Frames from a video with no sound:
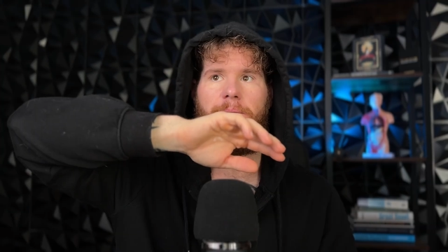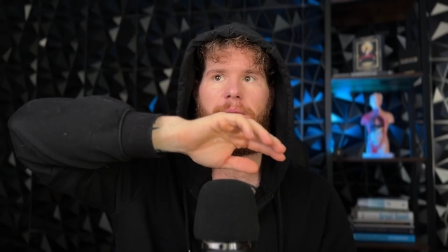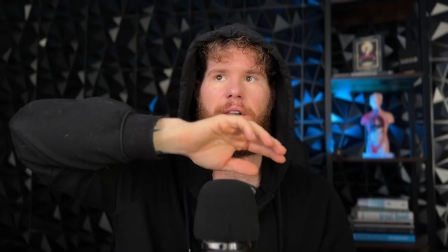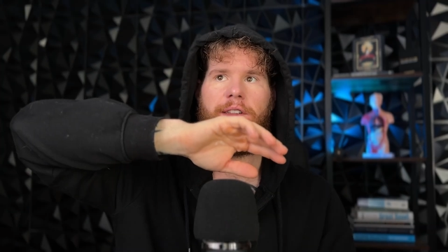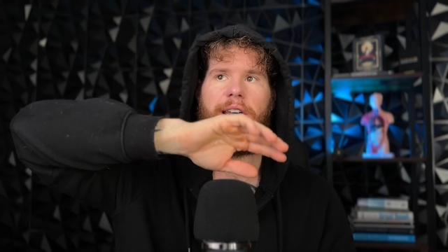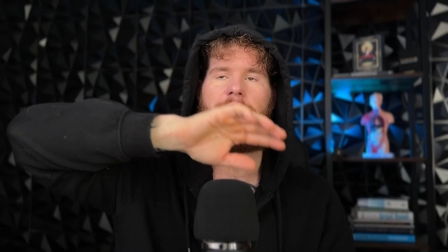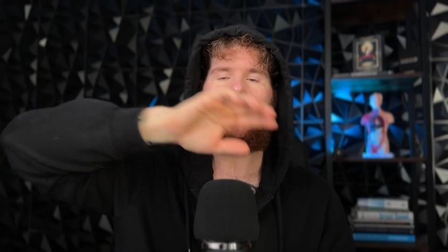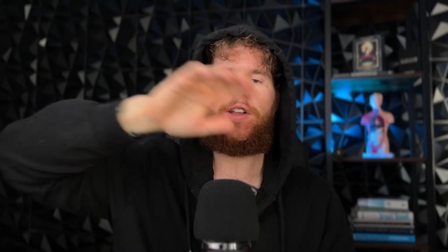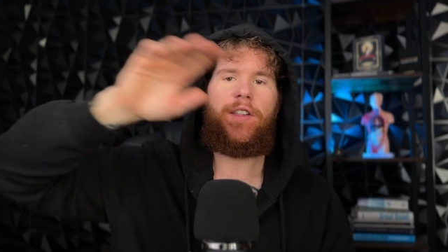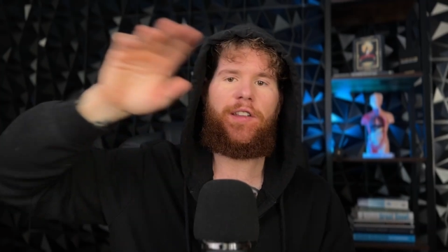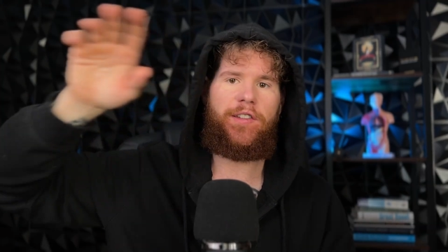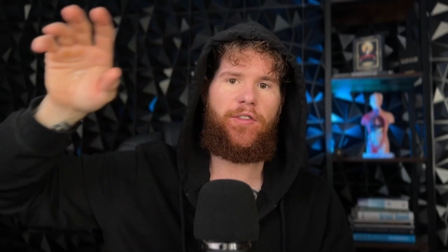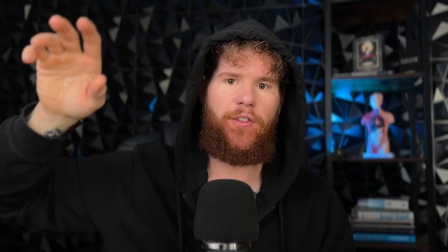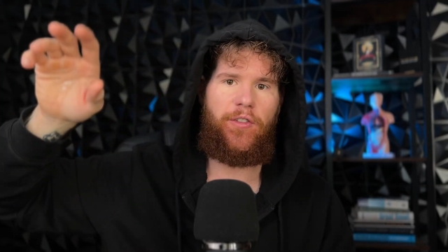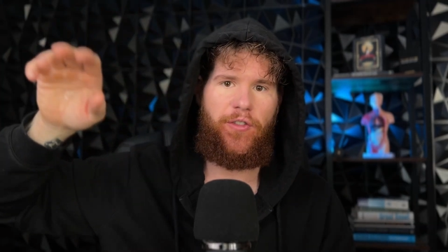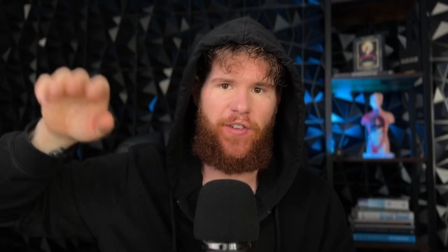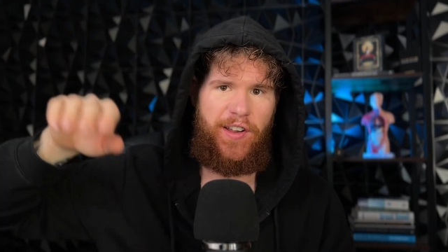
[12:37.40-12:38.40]
There's actually
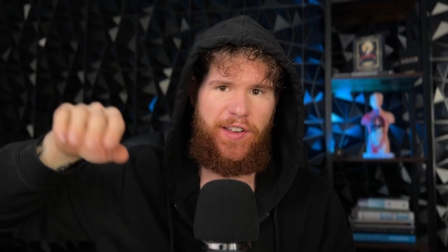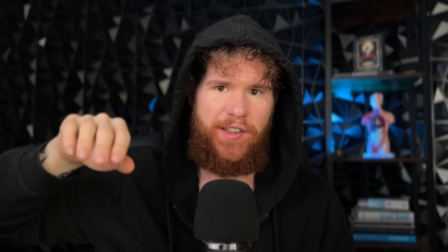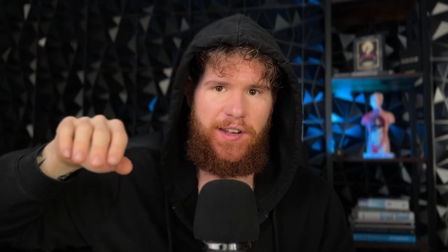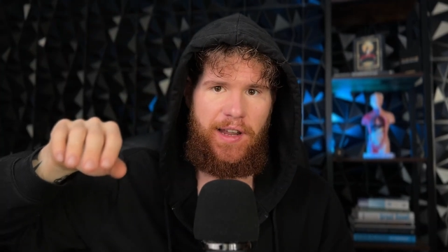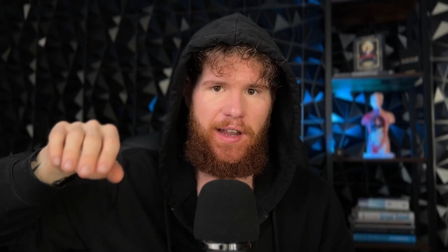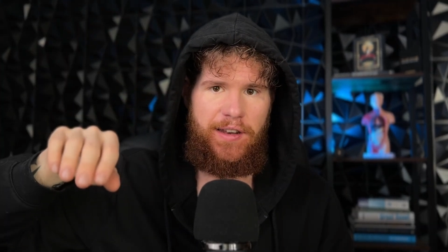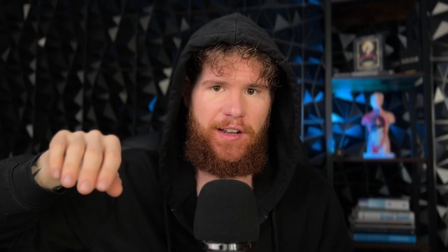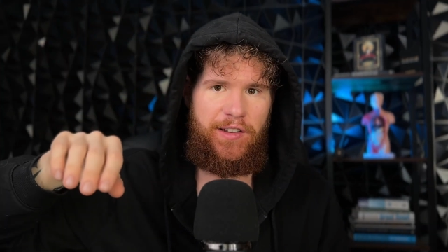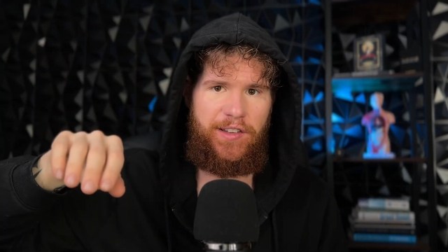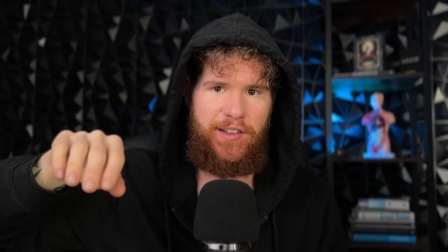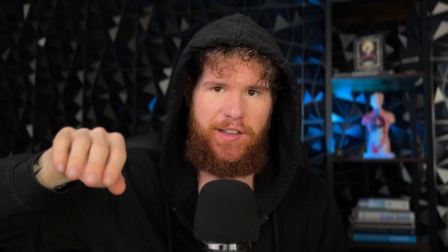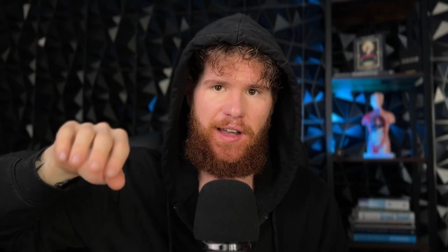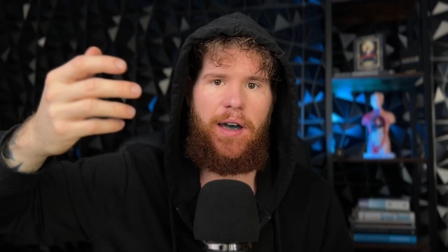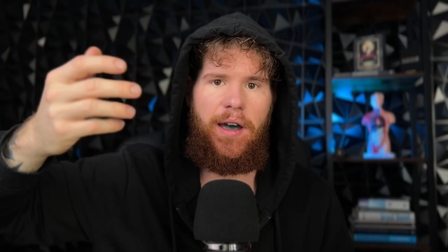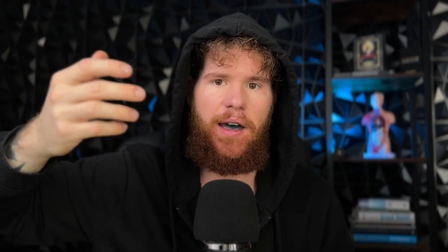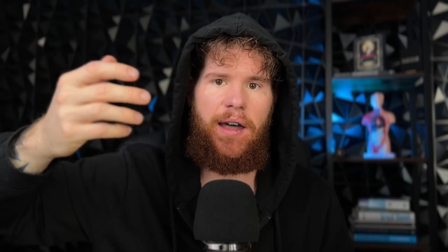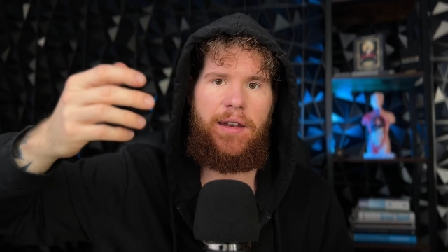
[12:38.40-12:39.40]
this fascinating
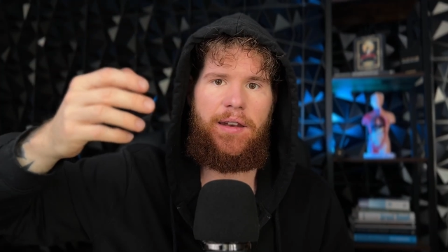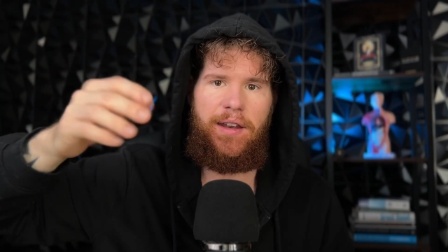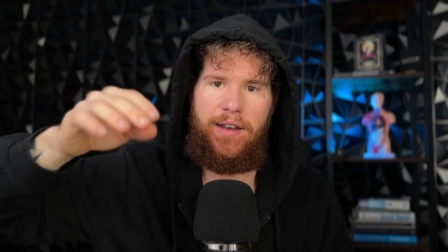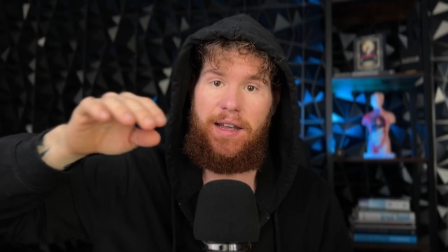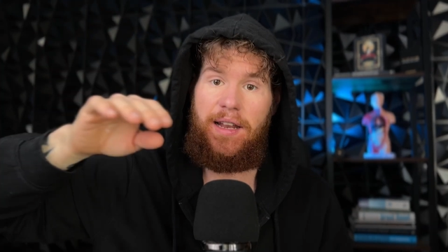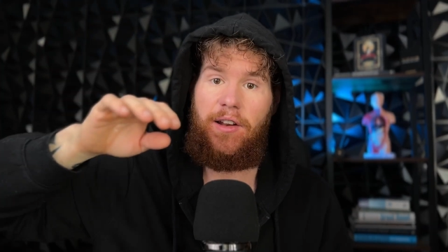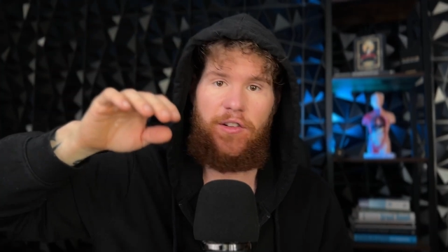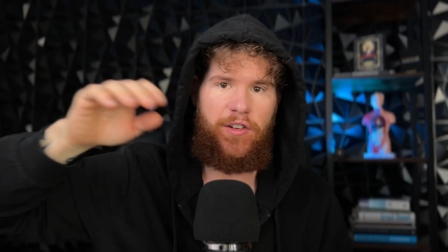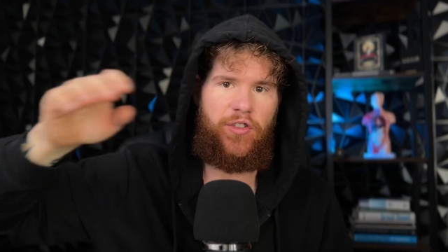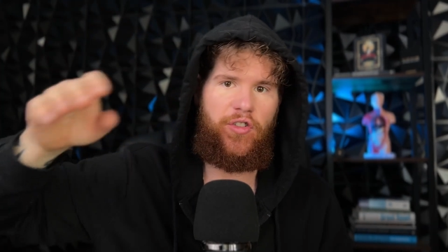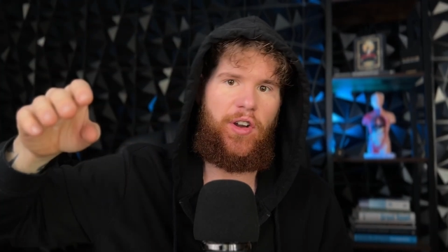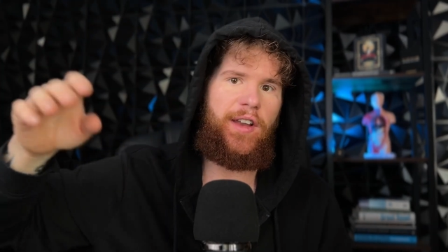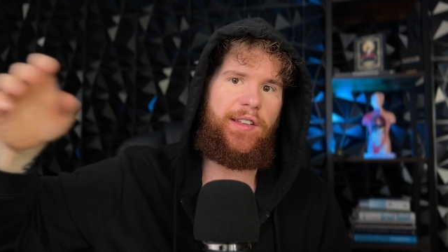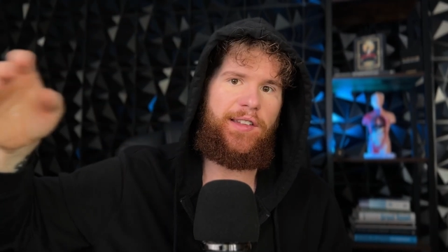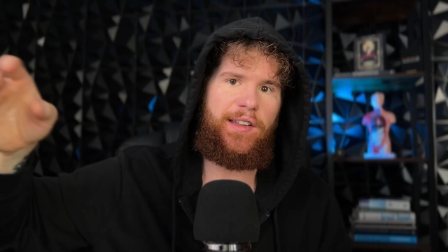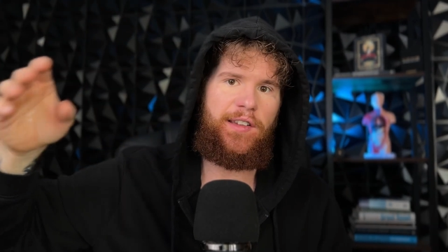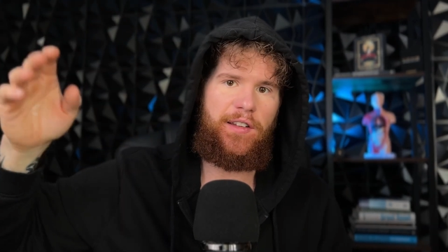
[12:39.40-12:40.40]
study and it
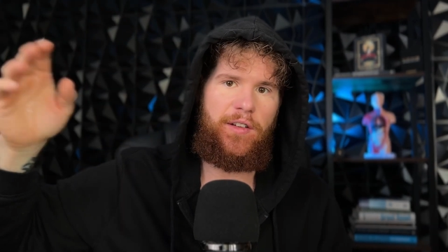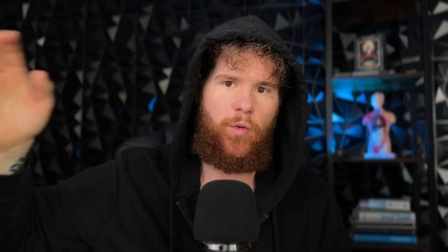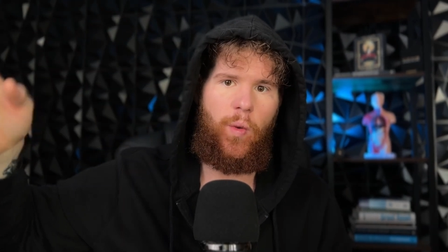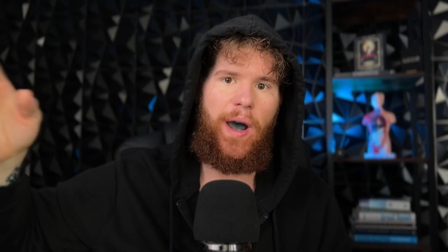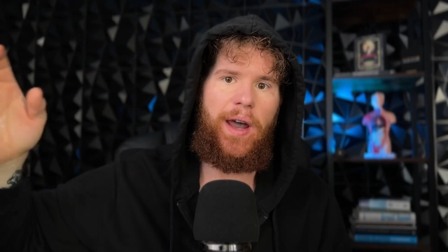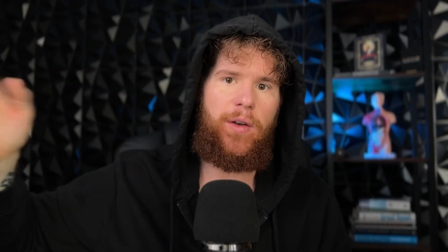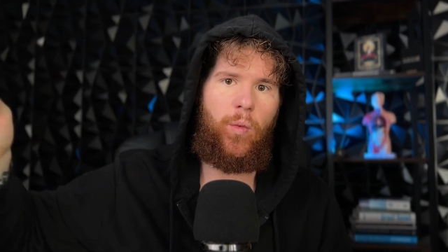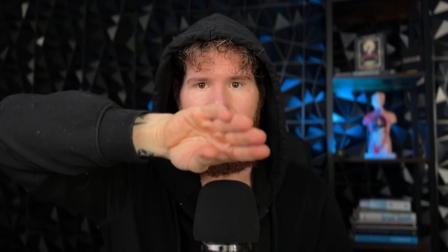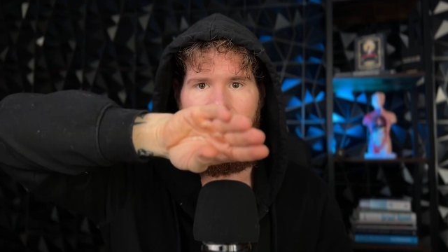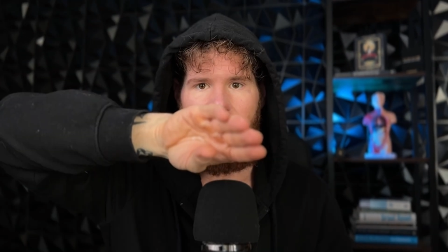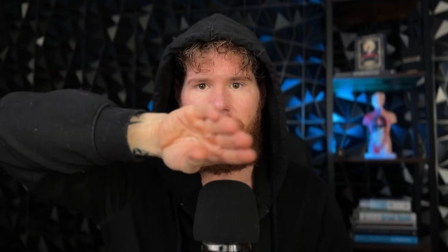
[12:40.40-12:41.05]
illustrates this quite well.